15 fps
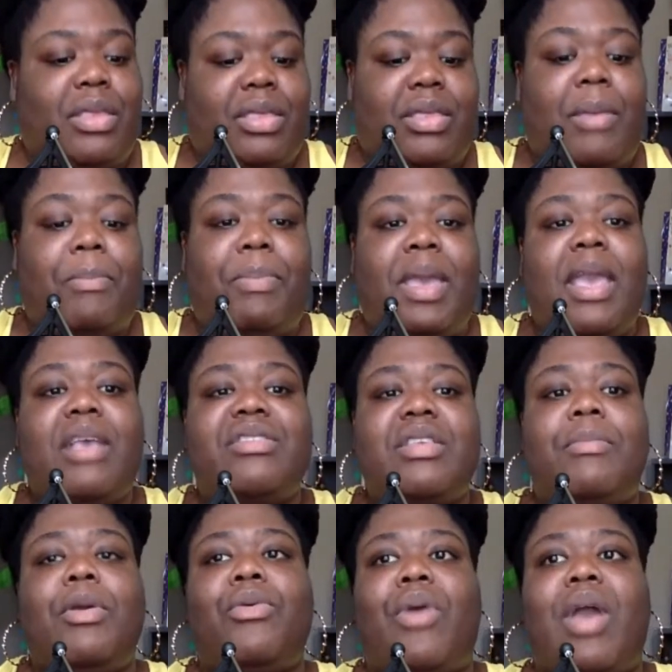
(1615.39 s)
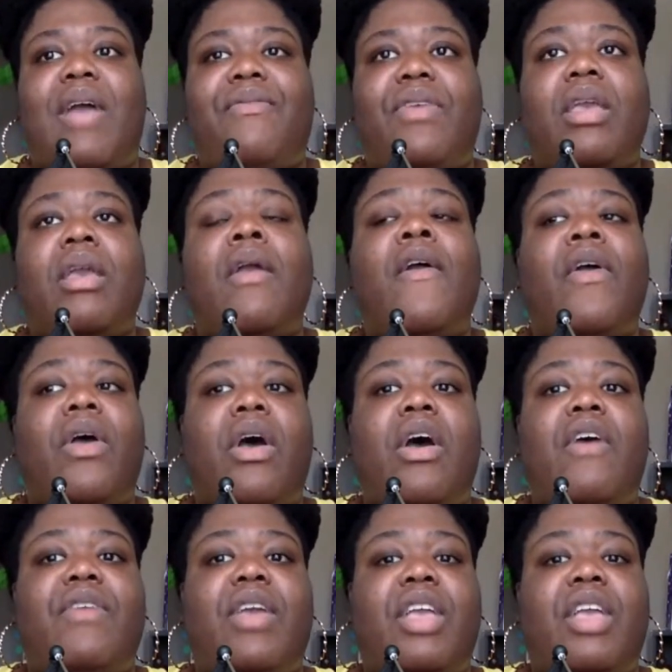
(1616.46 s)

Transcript: The biggest demographic of